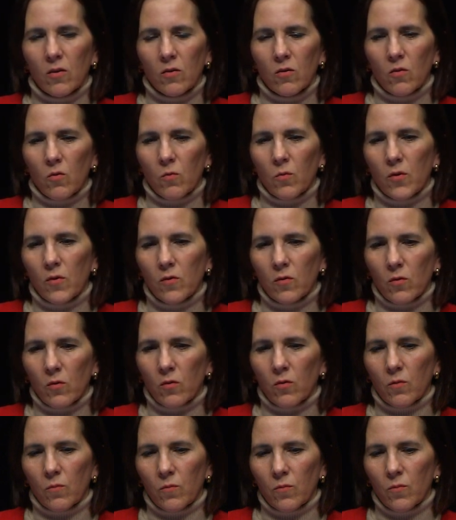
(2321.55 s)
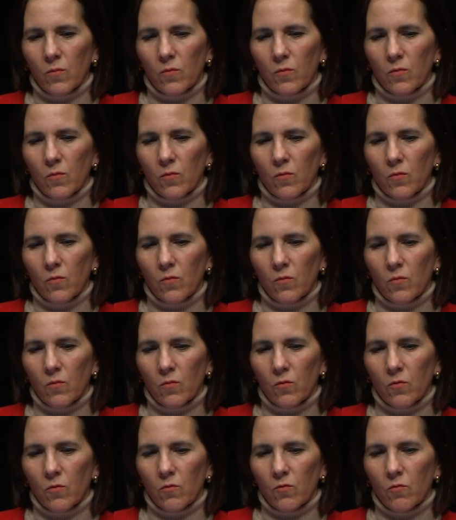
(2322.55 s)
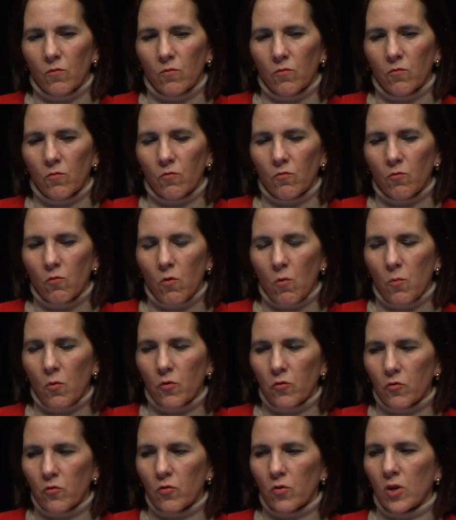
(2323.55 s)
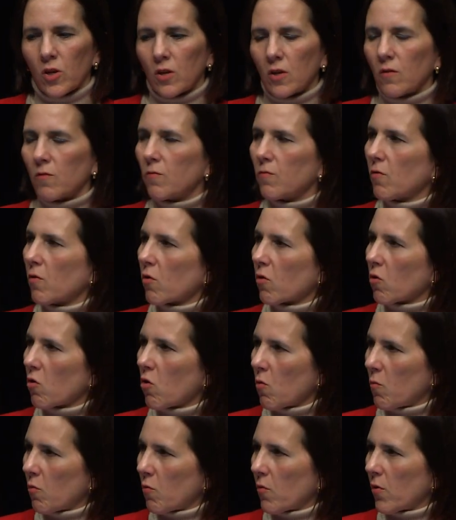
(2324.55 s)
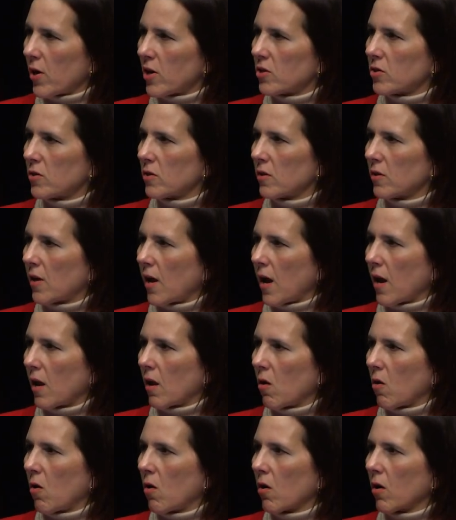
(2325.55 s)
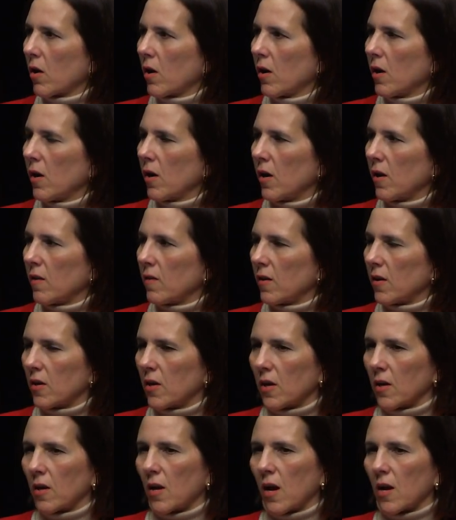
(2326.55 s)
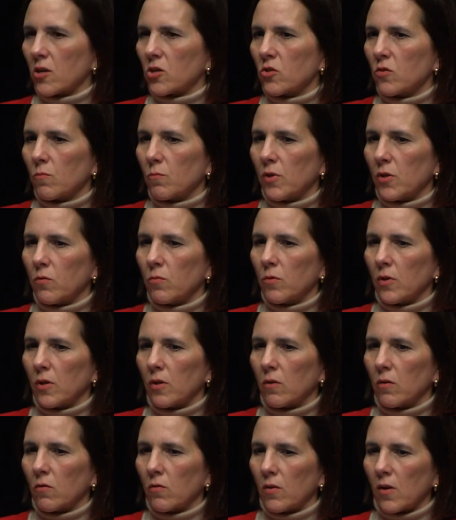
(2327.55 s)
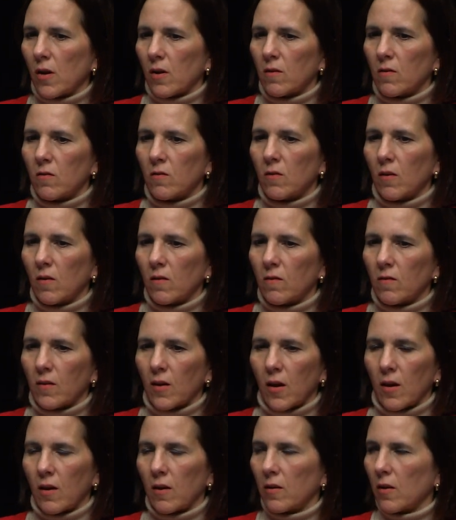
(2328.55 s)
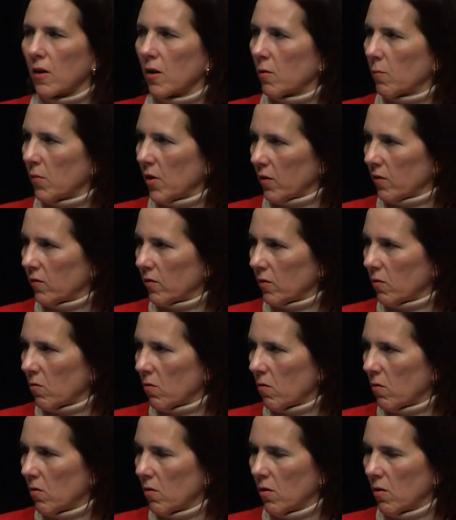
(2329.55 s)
there is a true opportunity for cooperation, dialogue, and taking action between the United States, Canada, and Mexico